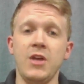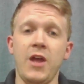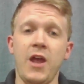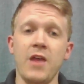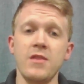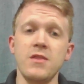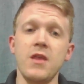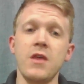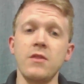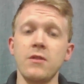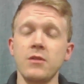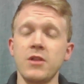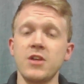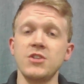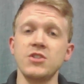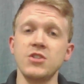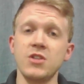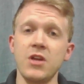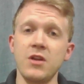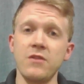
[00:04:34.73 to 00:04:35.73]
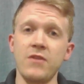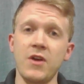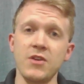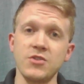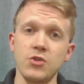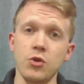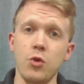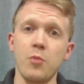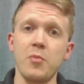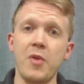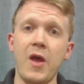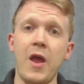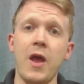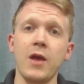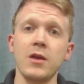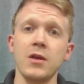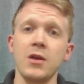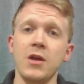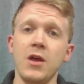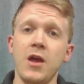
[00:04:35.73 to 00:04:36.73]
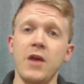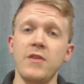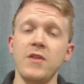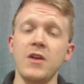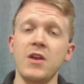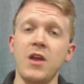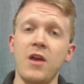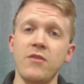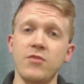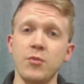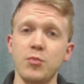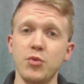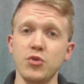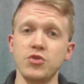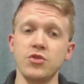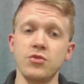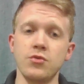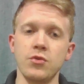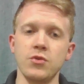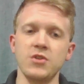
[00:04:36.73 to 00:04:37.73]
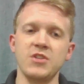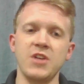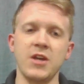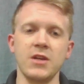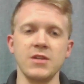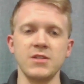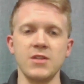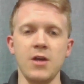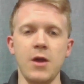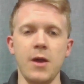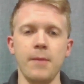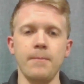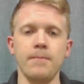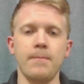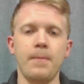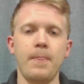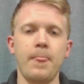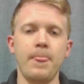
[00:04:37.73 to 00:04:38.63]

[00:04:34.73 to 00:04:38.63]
and then the legislative has to go back, and they'd have to push it through a second time.